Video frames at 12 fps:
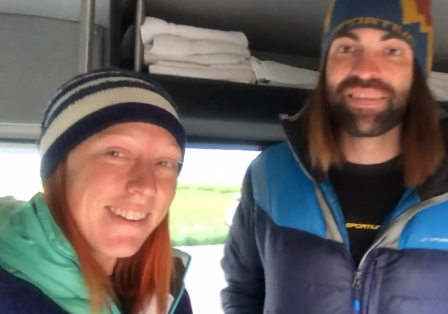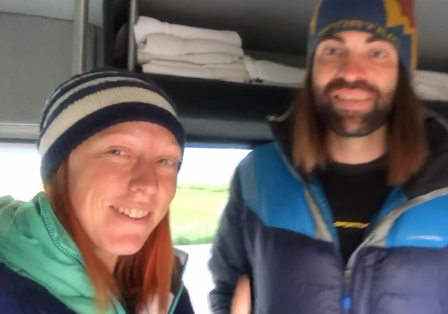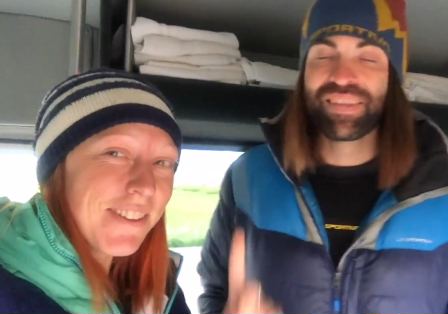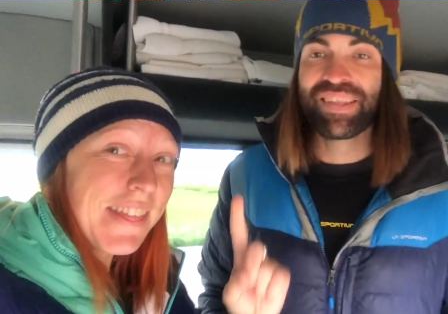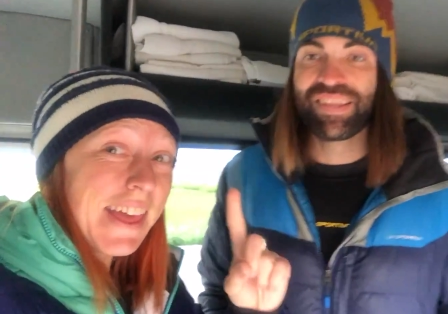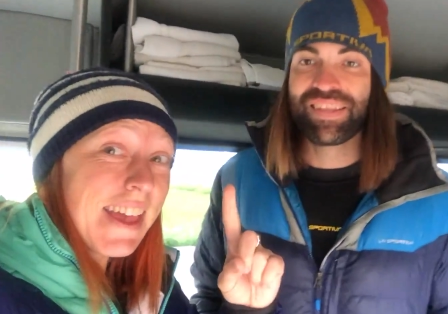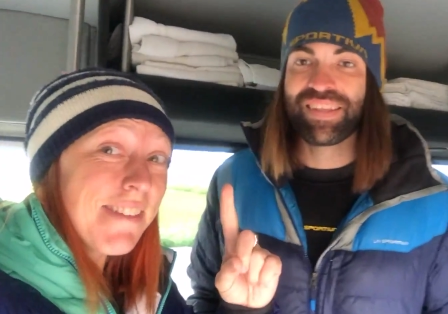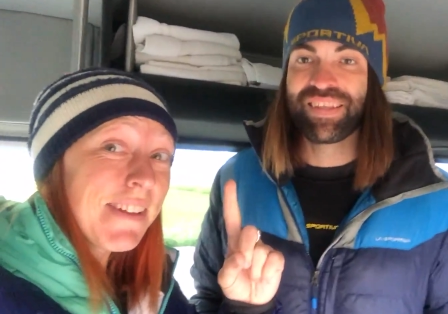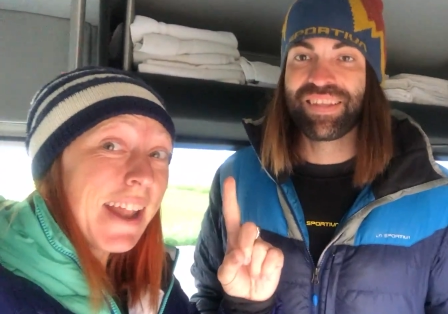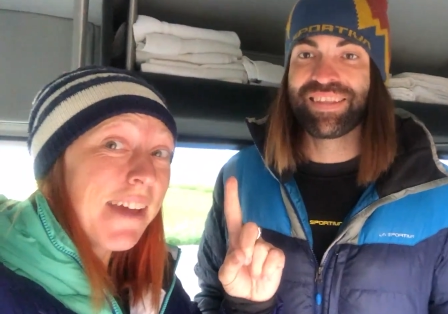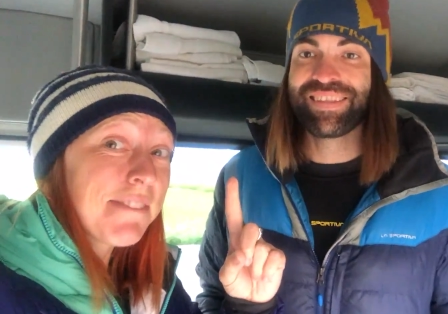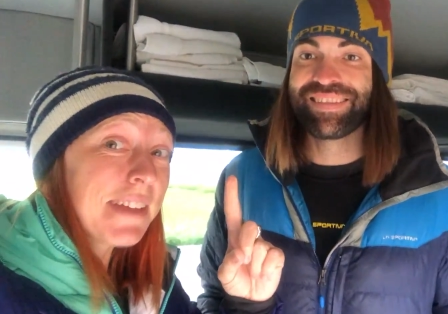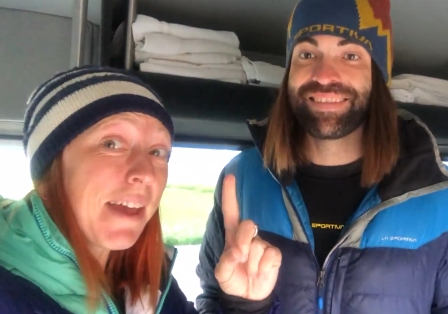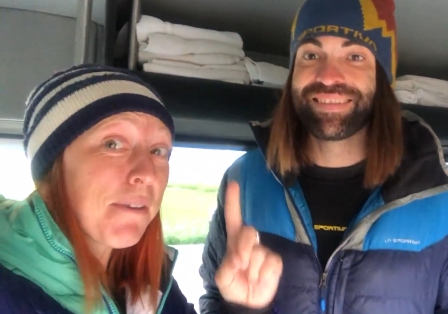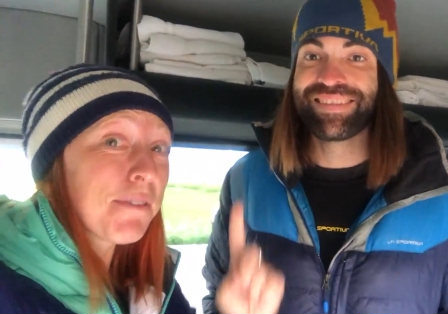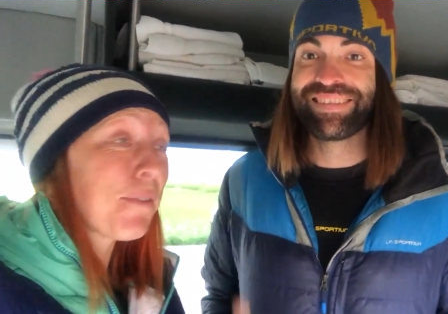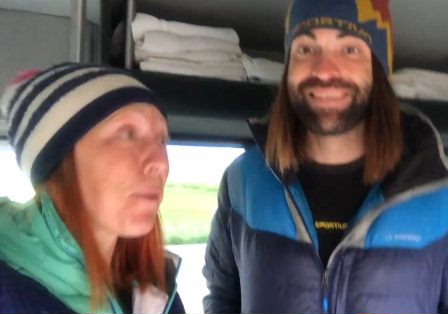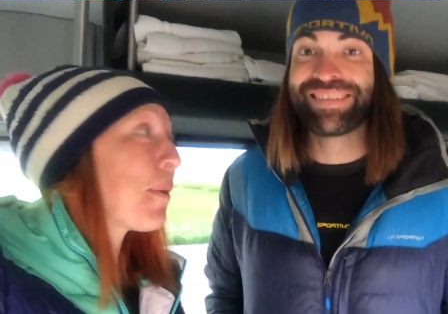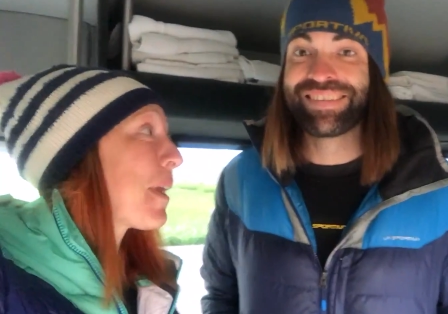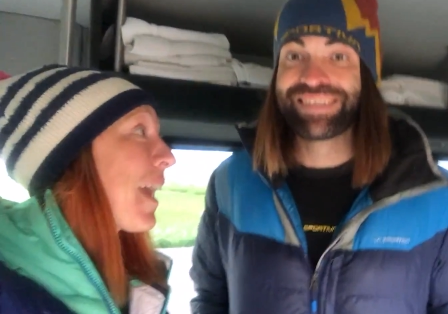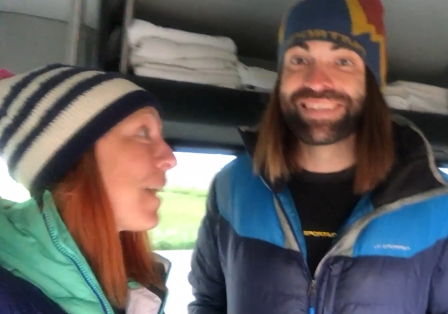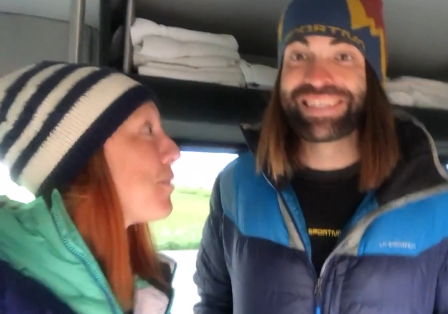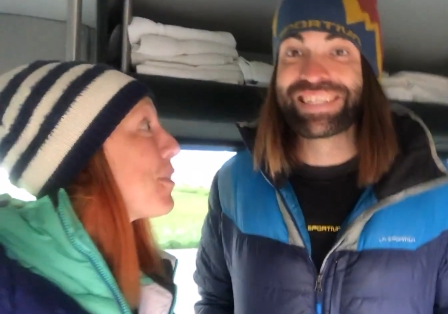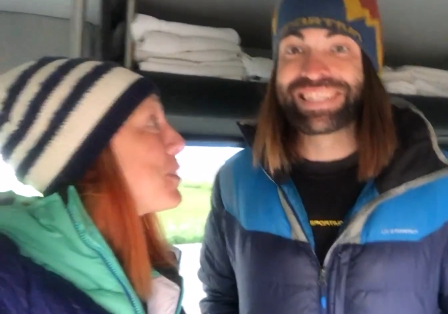Speaker 1: Look, they even have towels for when
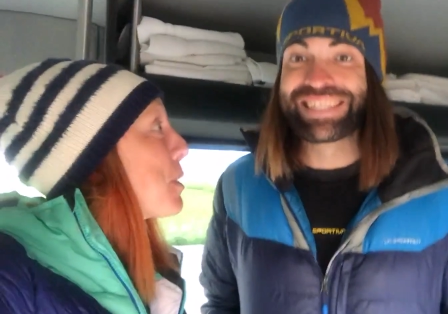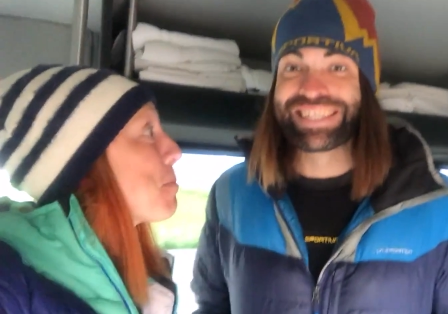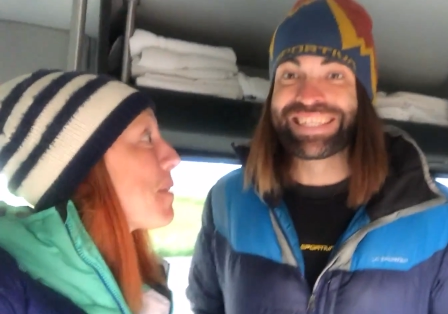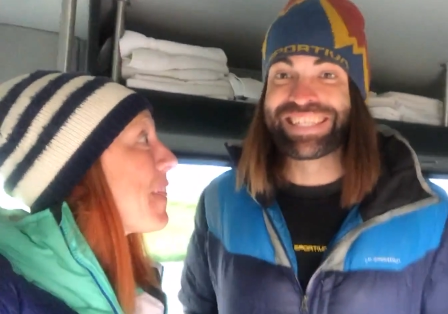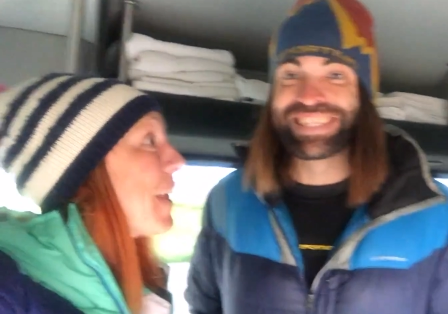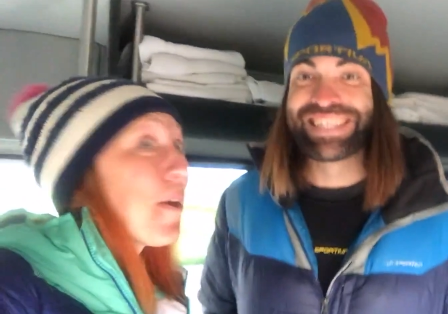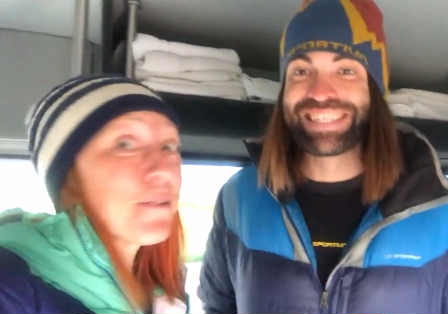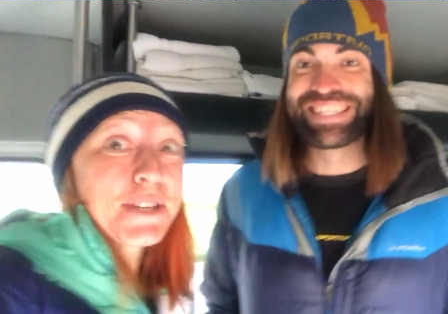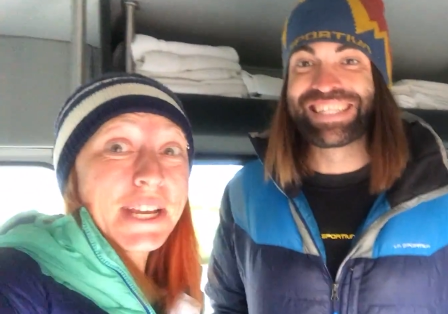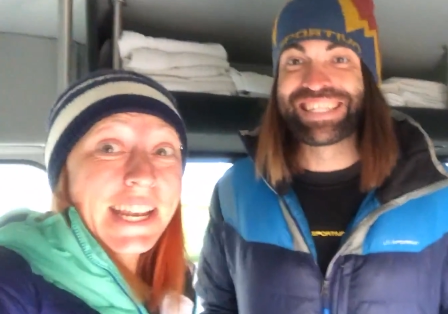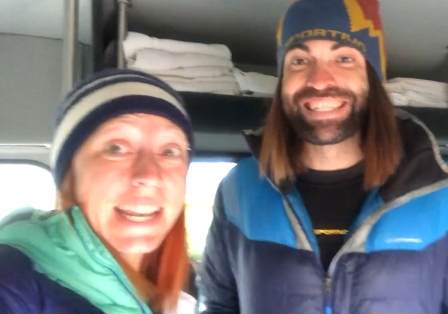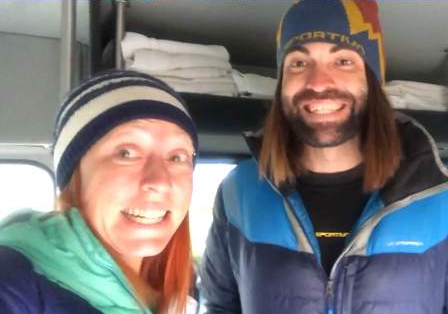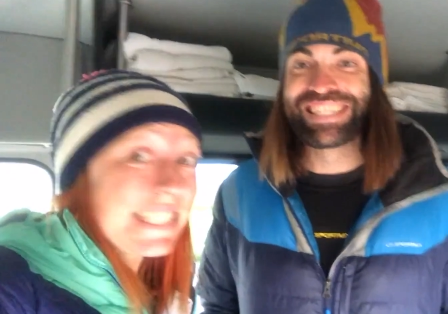Kendrick jumps in the ocean.